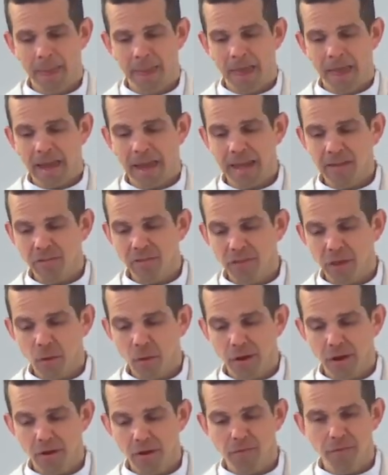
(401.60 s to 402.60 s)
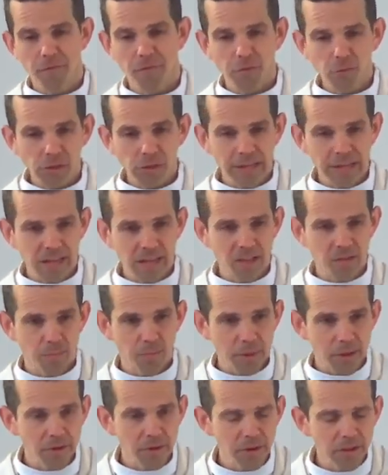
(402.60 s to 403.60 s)
And even though I don't fully
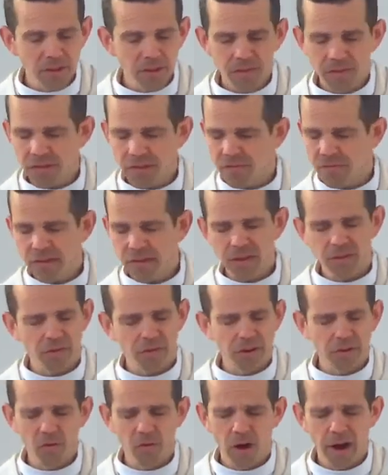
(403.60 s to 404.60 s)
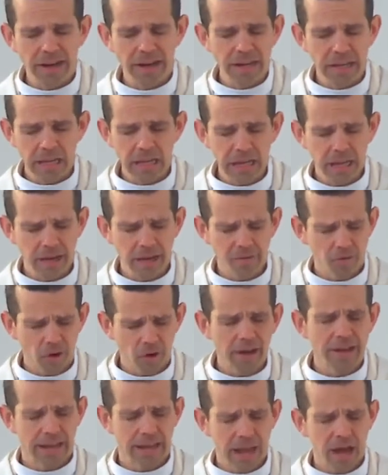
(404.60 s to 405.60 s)
experience this victory right
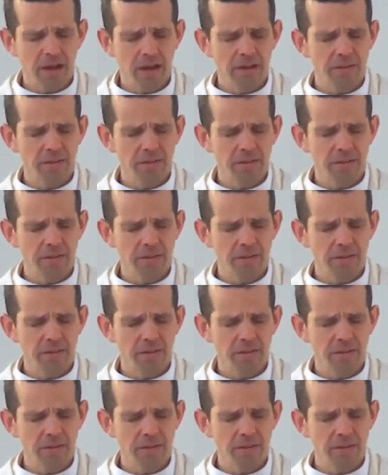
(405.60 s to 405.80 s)
now,